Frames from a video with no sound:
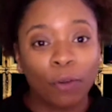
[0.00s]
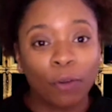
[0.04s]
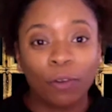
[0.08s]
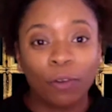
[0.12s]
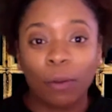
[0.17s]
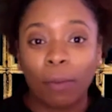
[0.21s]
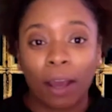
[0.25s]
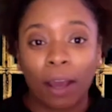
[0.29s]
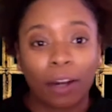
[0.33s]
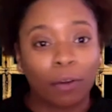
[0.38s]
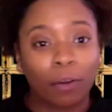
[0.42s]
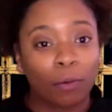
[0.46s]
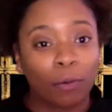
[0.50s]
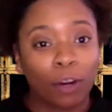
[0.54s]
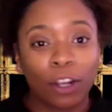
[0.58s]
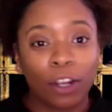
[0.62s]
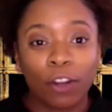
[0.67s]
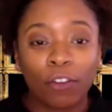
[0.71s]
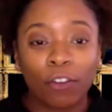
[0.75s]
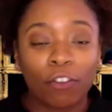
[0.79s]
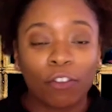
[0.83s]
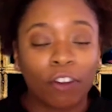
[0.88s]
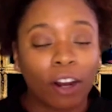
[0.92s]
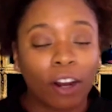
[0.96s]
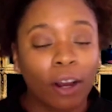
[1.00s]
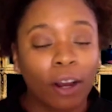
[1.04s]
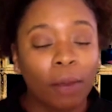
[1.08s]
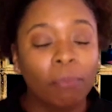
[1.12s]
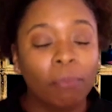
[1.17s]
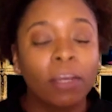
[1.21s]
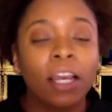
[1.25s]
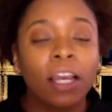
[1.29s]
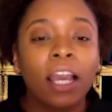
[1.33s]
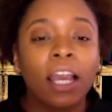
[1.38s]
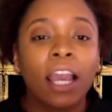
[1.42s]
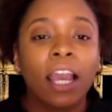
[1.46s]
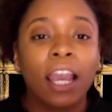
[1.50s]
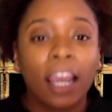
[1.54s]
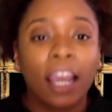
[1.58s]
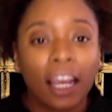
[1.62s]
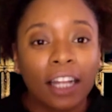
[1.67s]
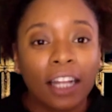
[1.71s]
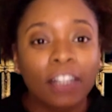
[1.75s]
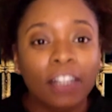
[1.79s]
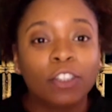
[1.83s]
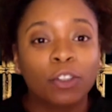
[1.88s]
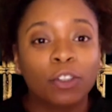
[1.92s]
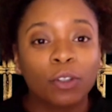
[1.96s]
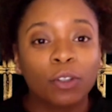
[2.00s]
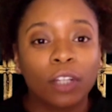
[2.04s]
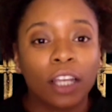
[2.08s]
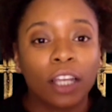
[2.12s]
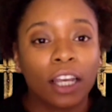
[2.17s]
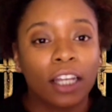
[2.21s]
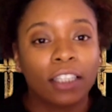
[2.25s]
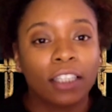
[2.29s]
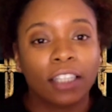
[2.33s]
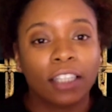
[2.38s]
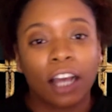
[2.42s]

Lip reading: No matter where you're from, it truly is